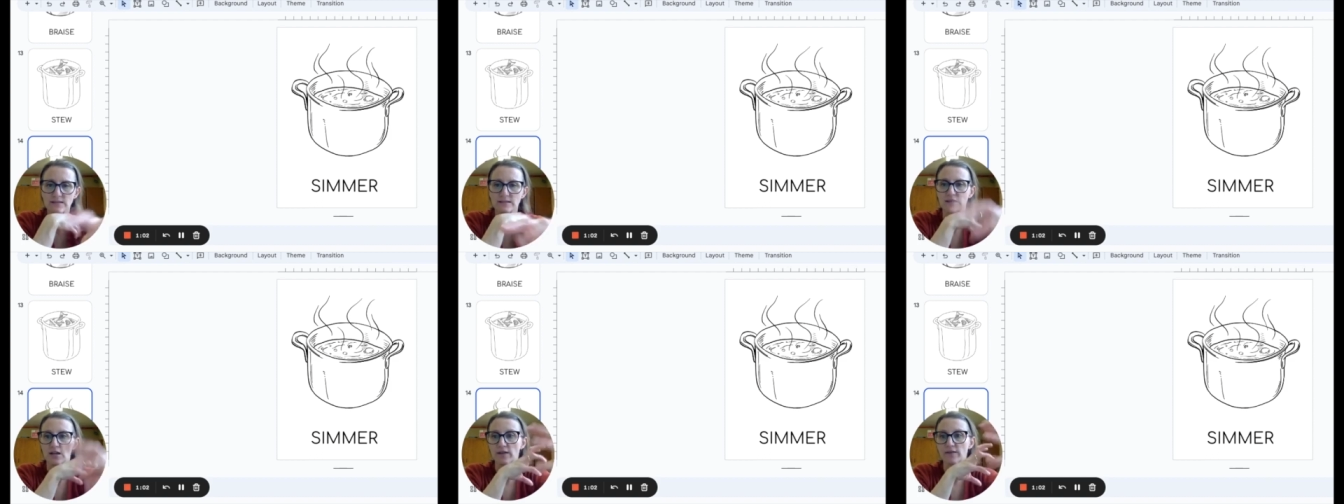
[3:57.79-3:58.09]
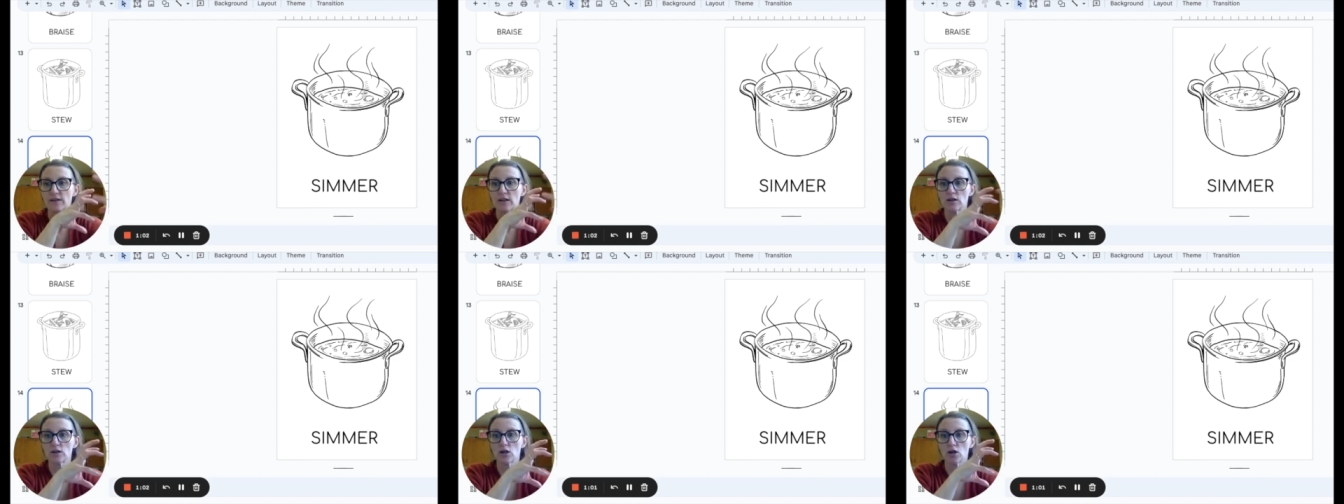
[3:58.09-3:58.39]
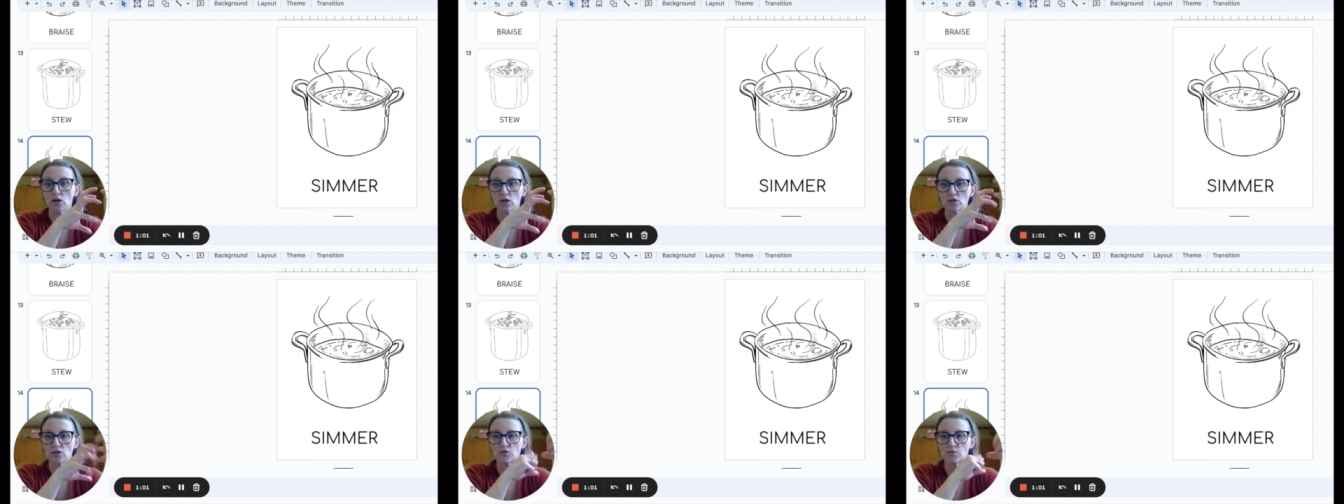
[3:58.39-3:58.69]
not the
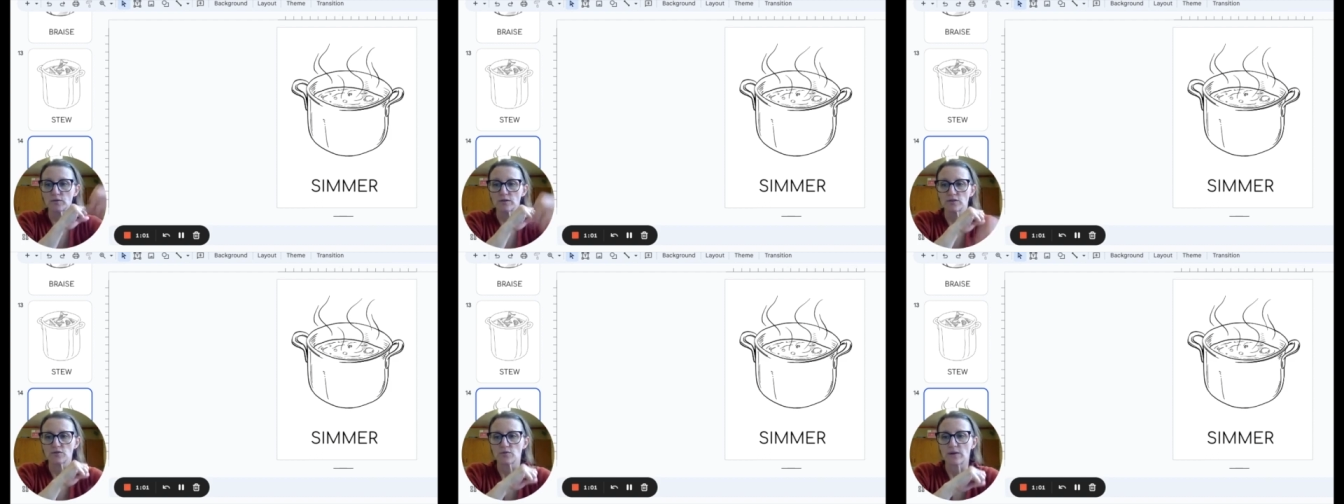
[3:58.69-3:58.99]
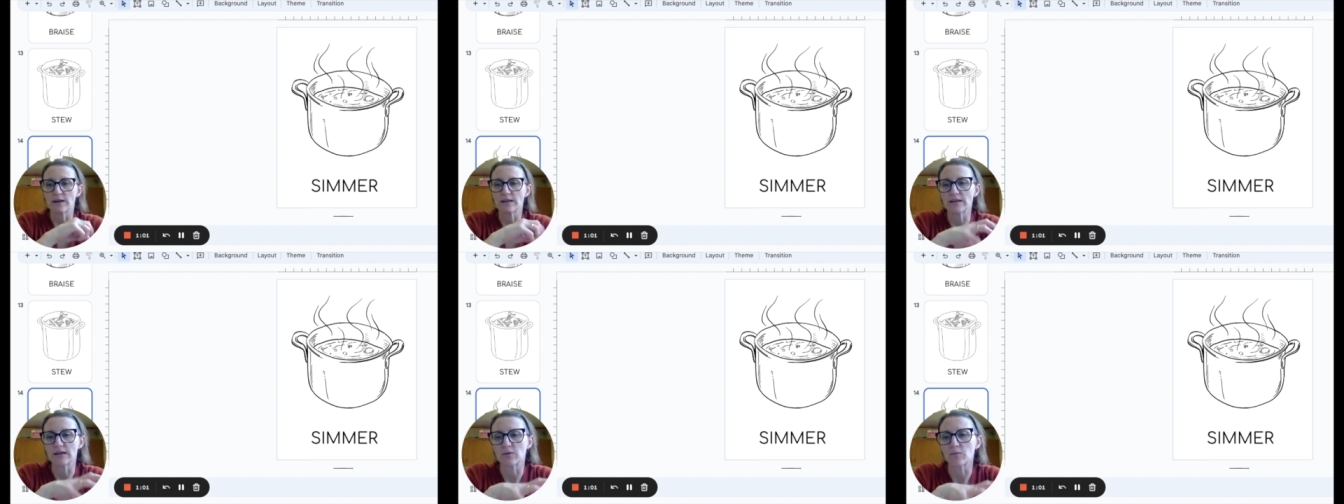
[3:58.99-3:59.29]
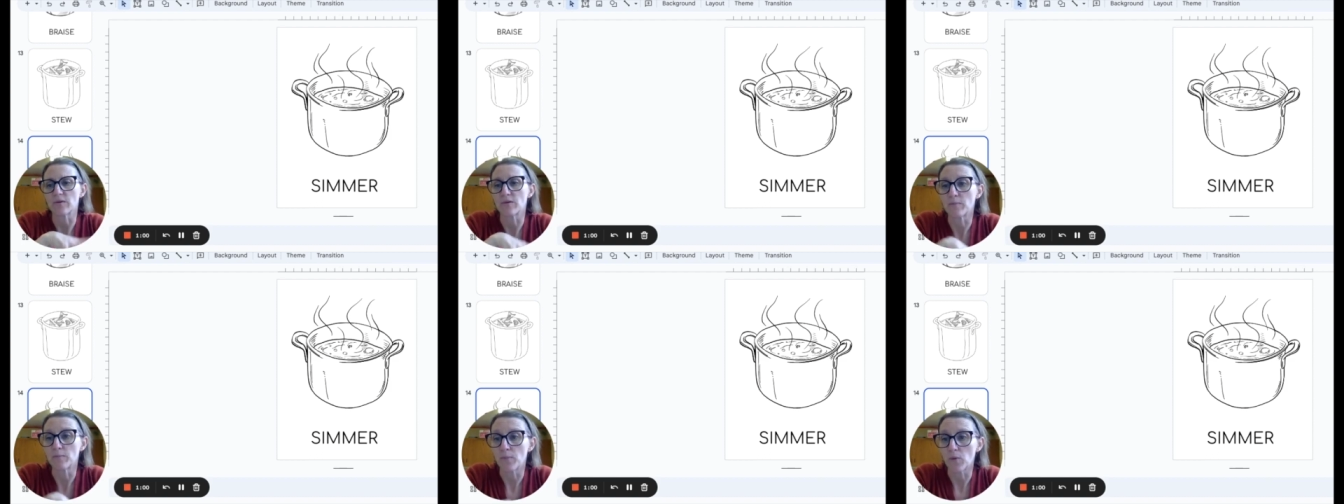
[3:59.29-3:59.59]
large ones, right? Like
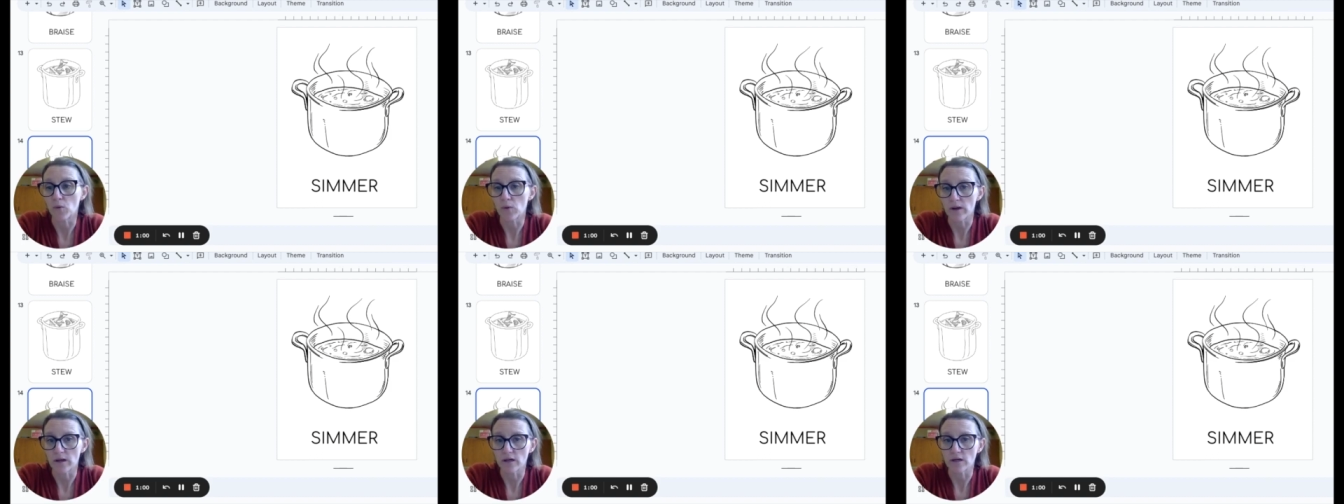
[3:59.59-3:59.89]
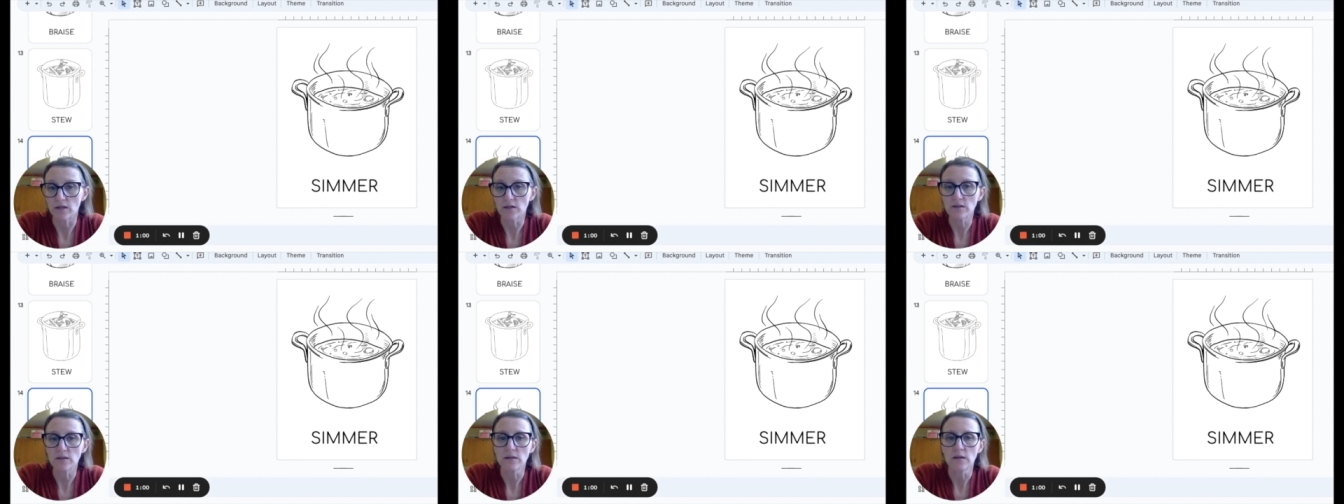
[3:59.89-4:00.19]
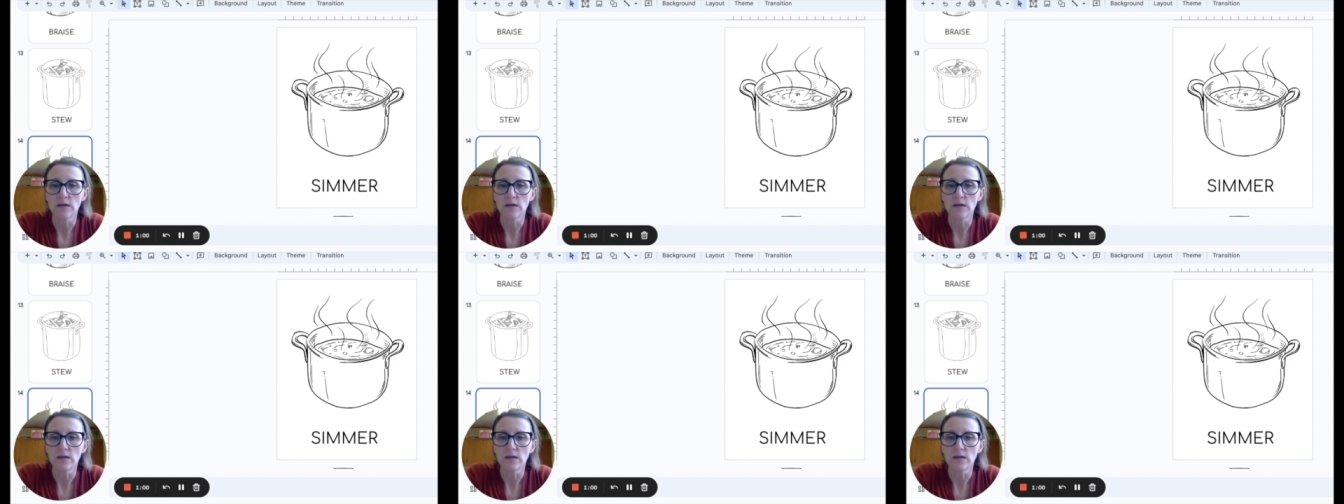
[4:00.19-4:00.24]
with boil.